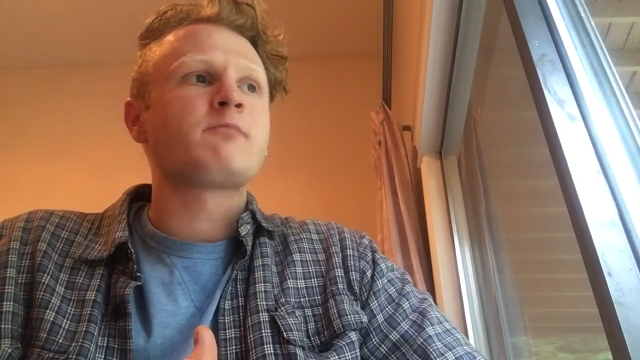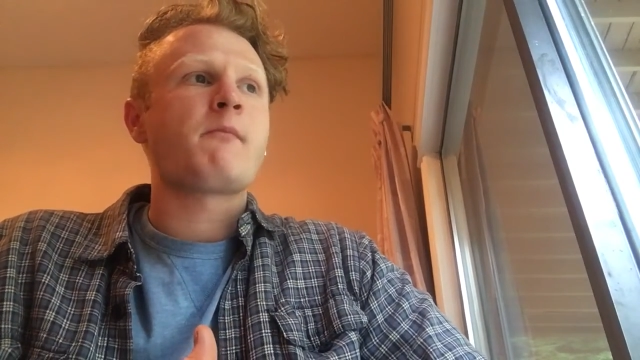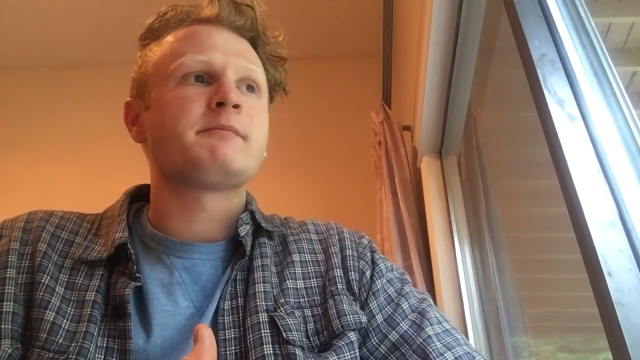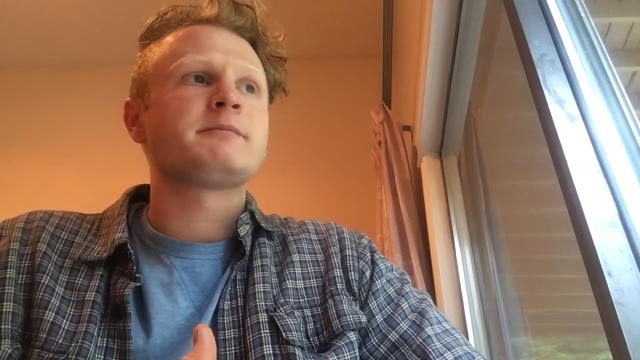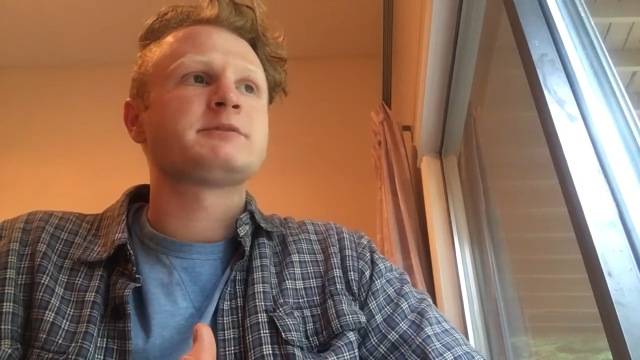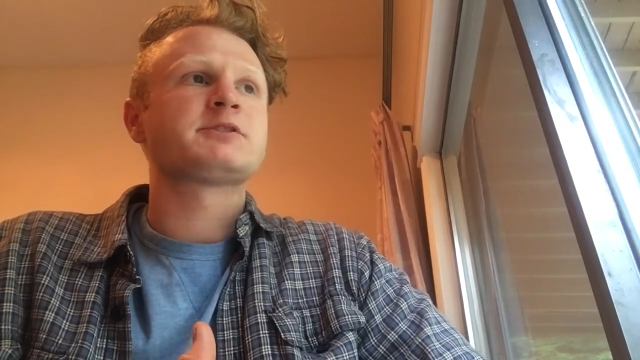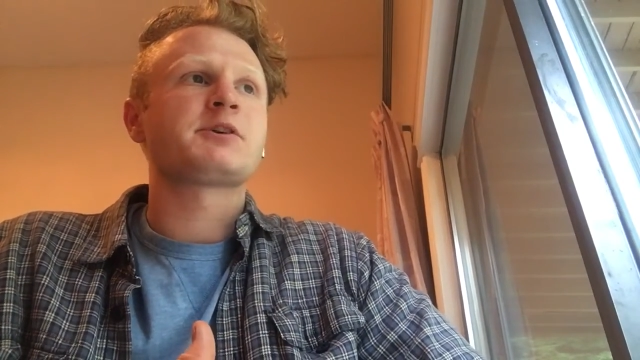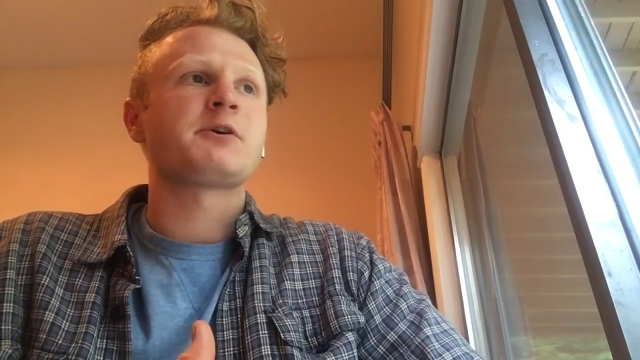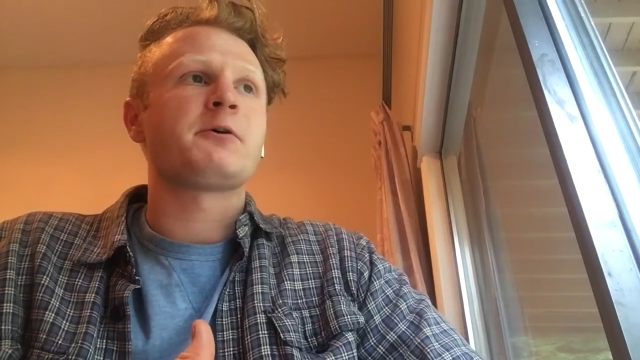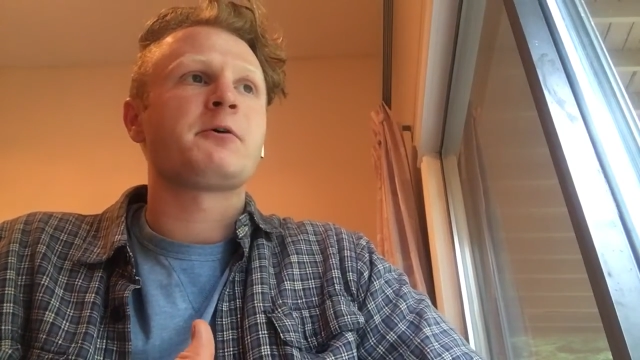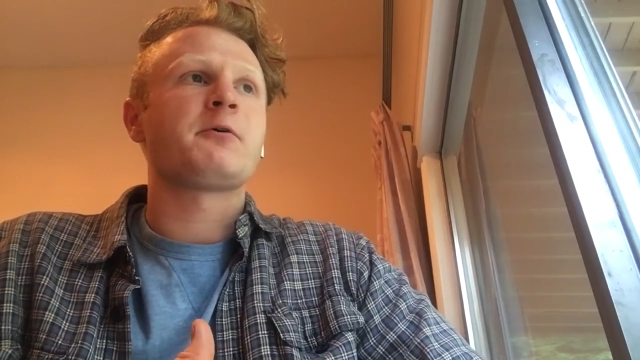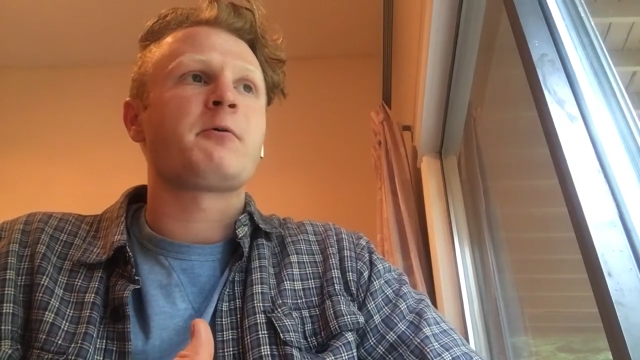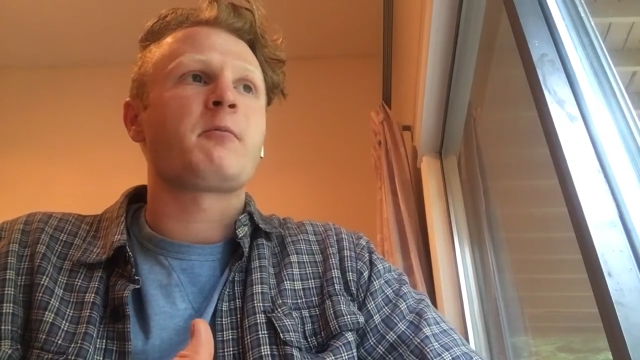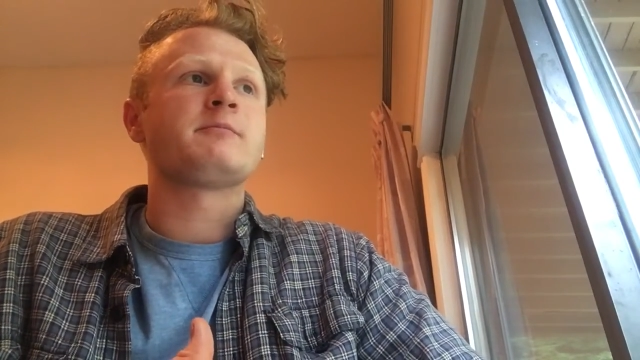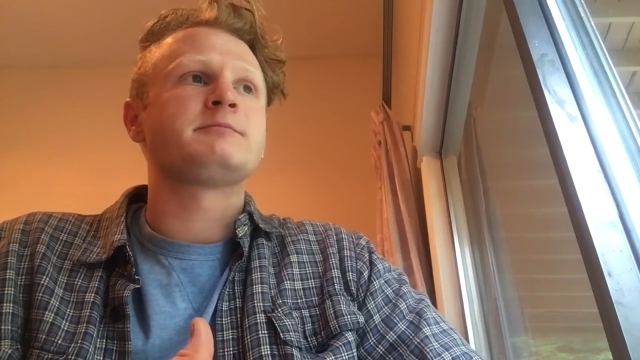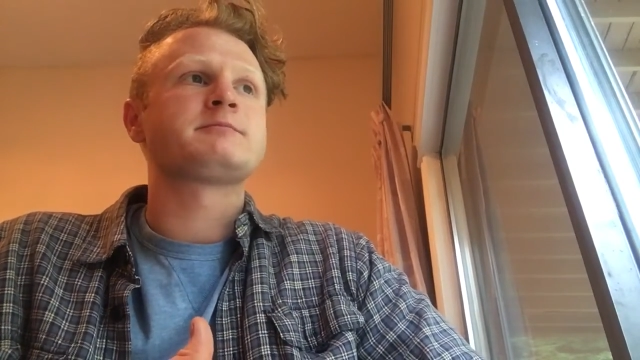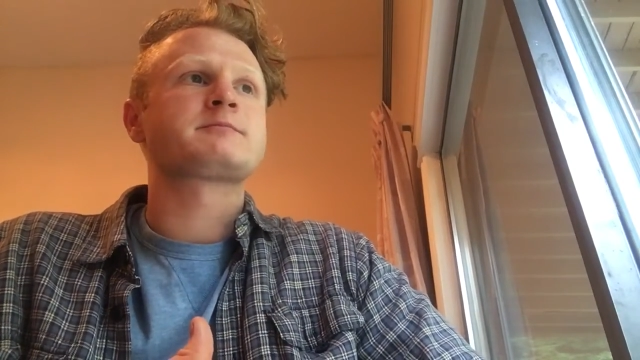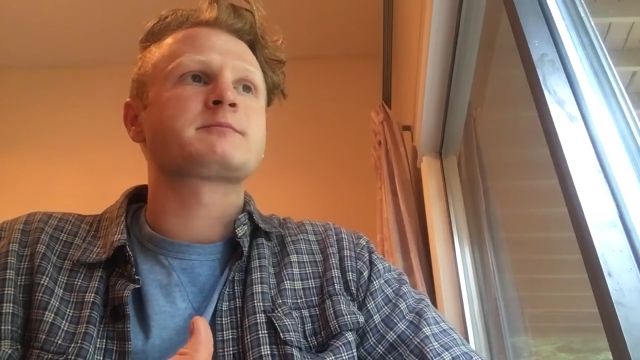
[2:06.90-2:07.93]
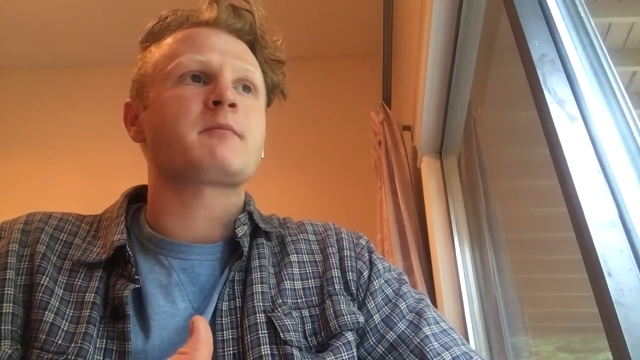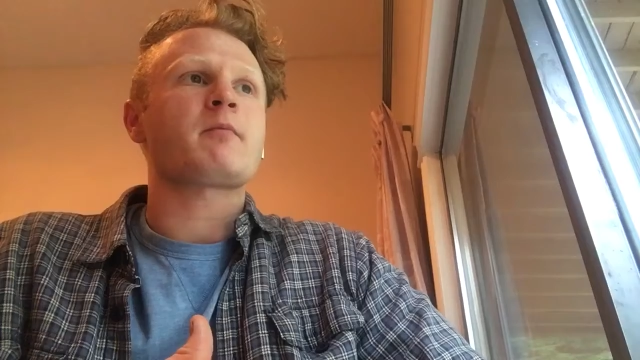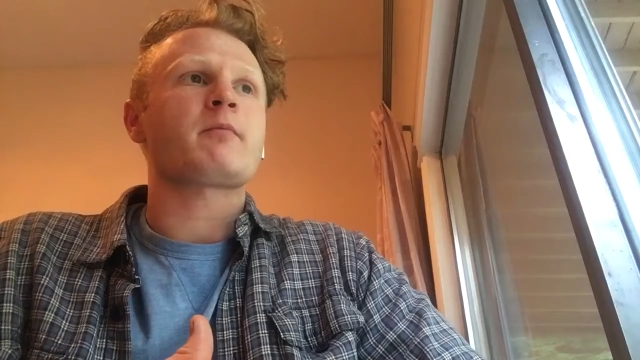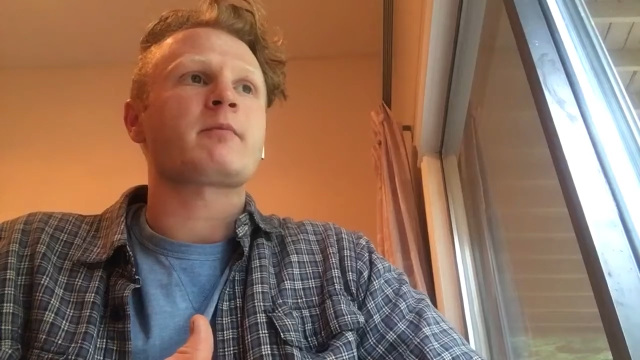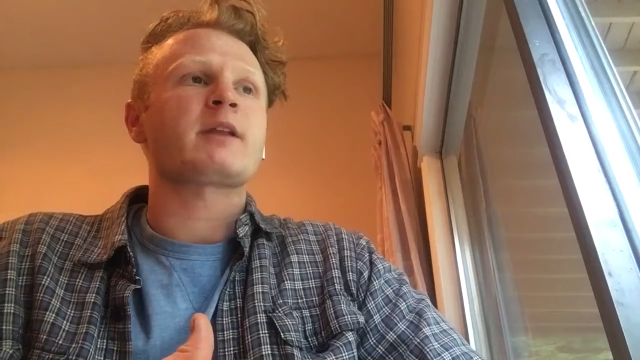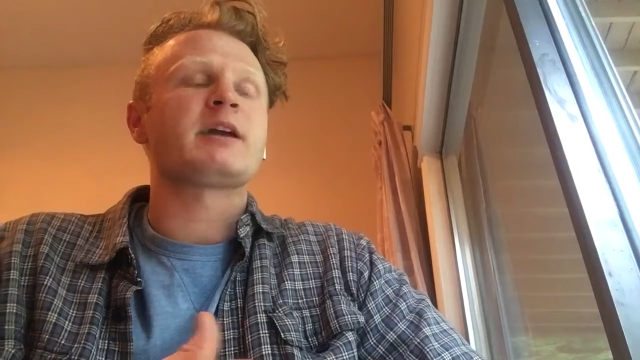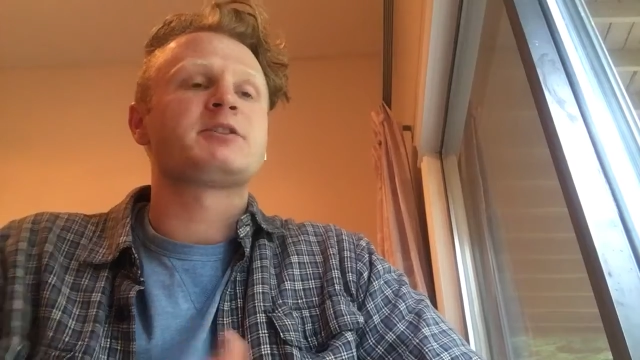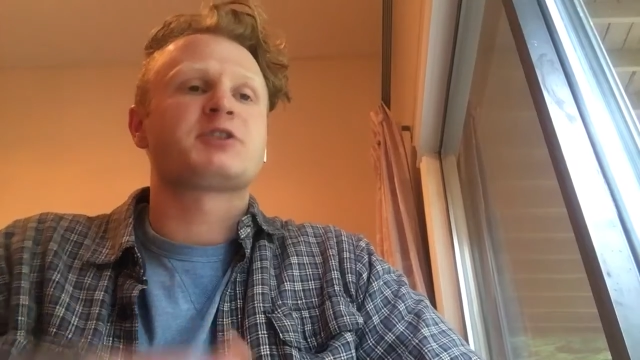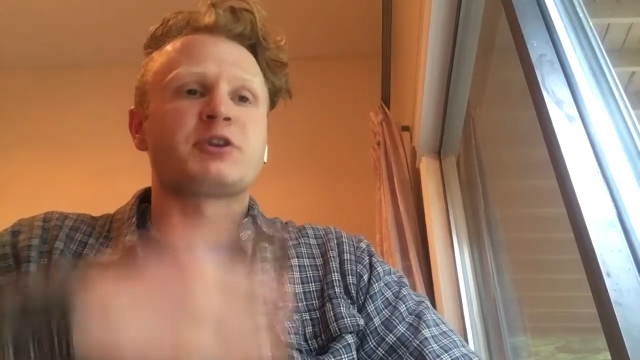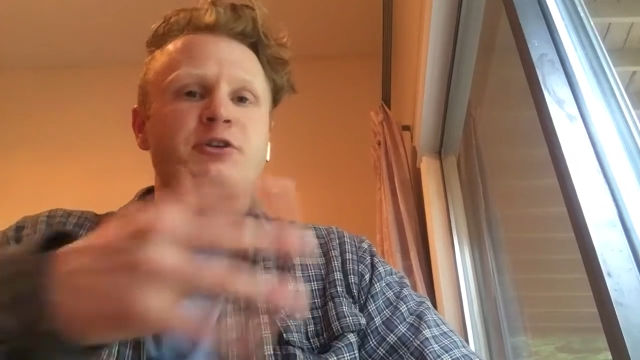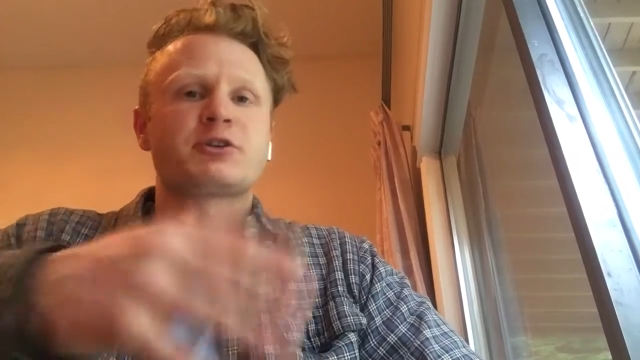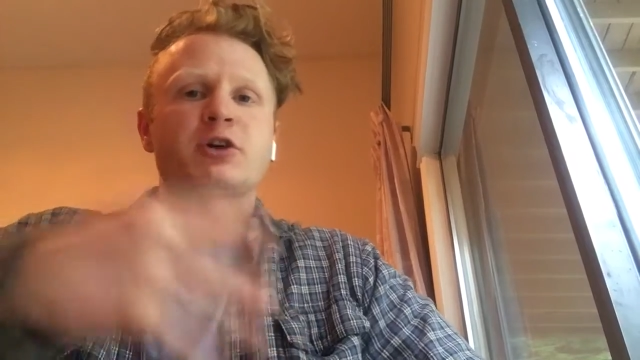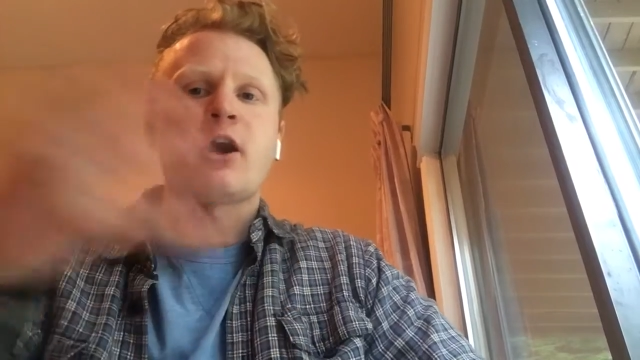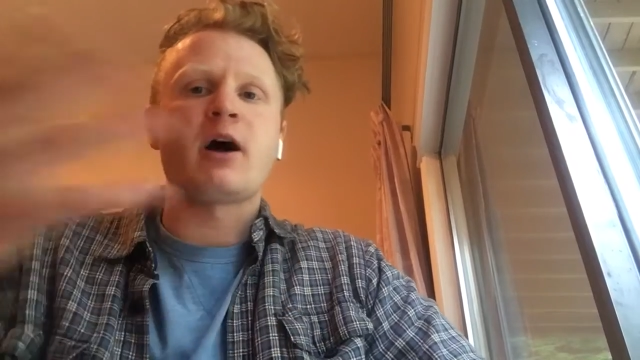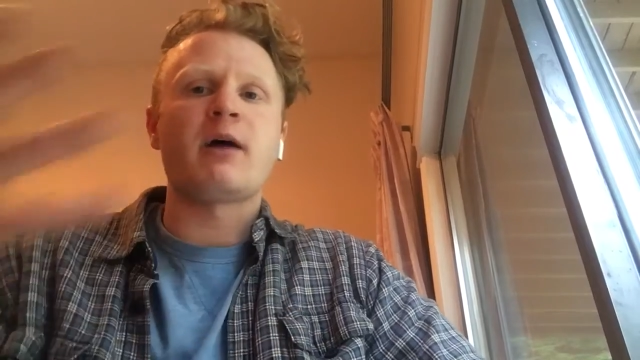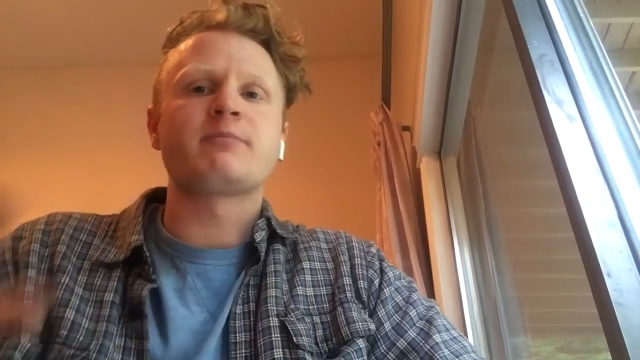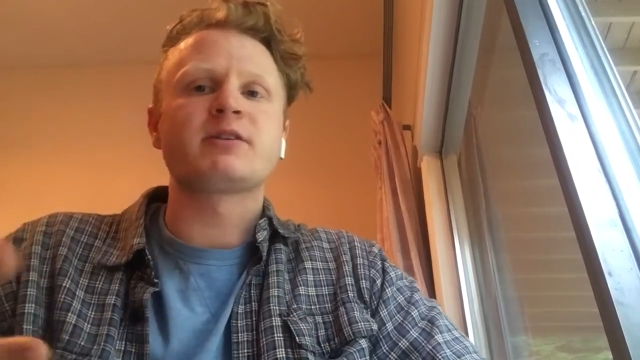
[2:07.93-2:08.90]
So, it's your
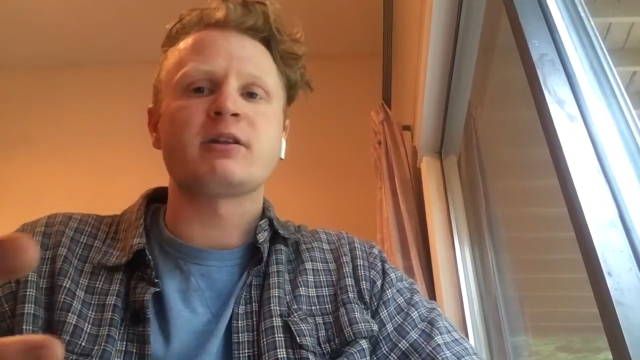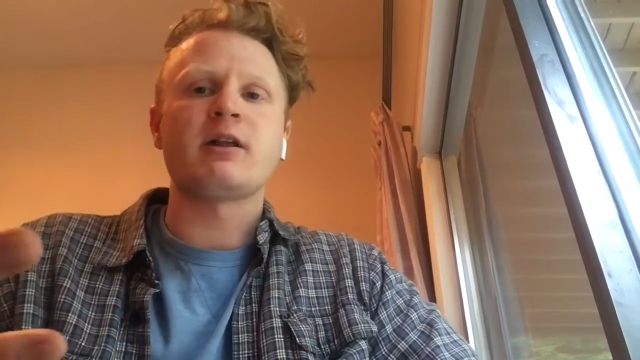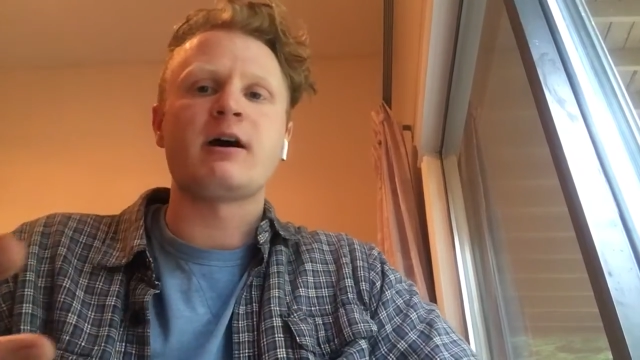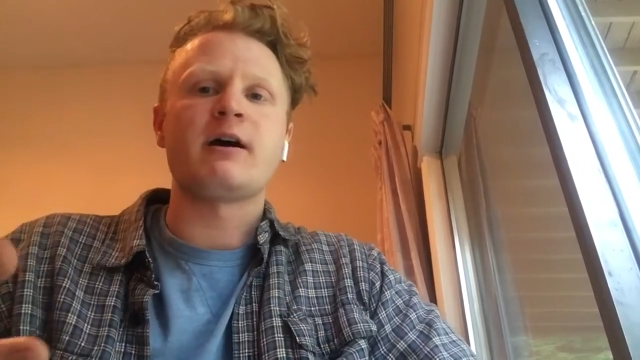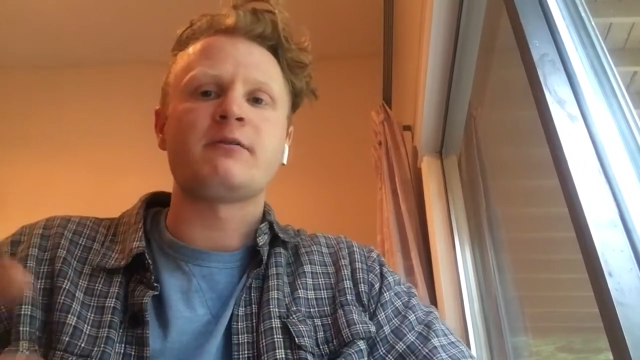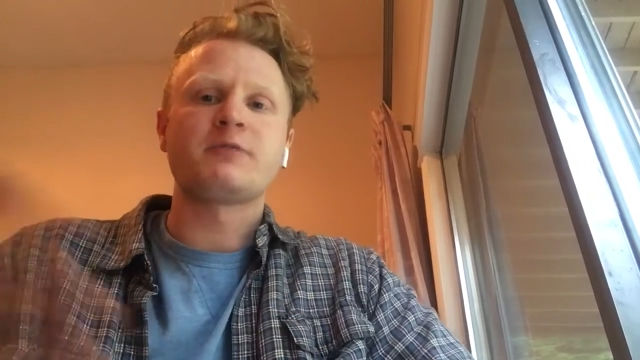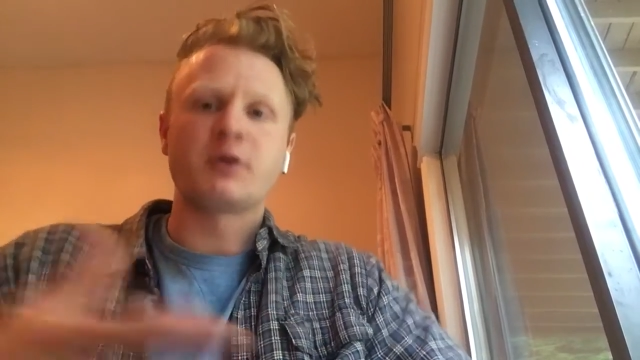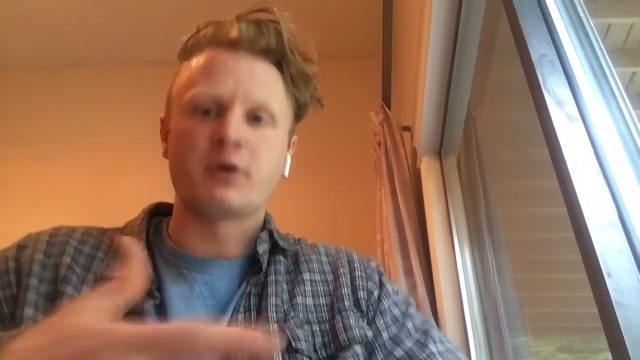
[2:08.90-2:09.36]
job to love.